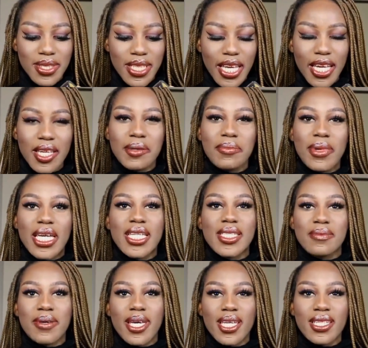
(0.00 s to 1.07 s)
to like
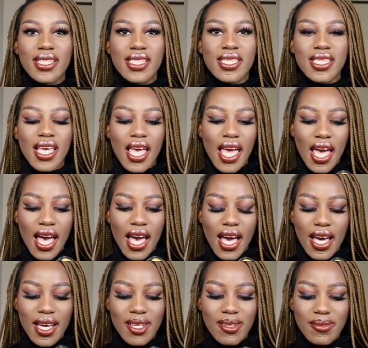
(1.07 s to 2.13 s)
paint.
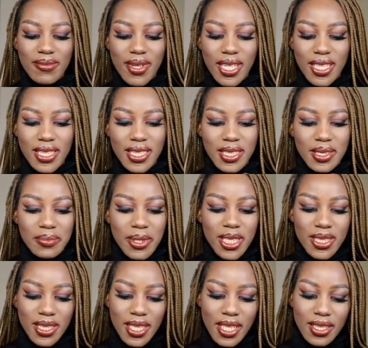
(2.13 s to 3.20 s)
I guess it
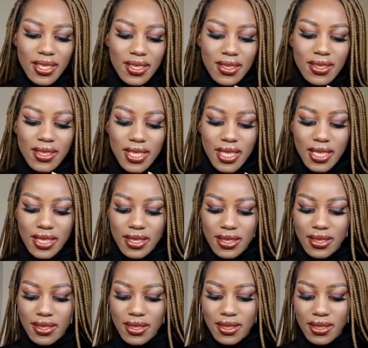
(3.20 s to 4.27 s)
depends on how you use it.
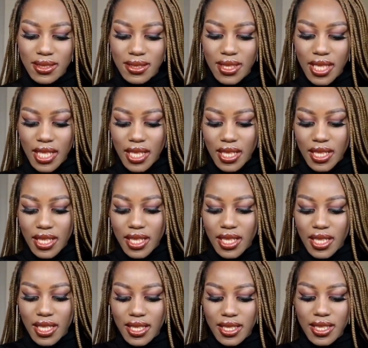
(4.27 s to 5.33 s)
So
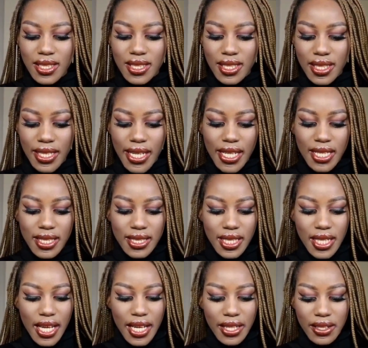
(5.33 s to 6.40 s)
these are the colors
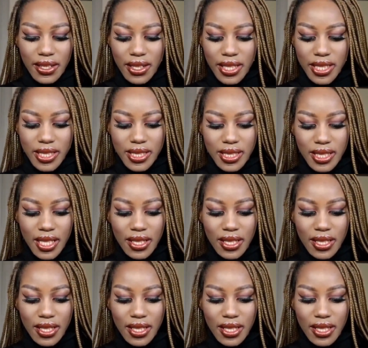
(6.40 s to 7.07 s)
that I got.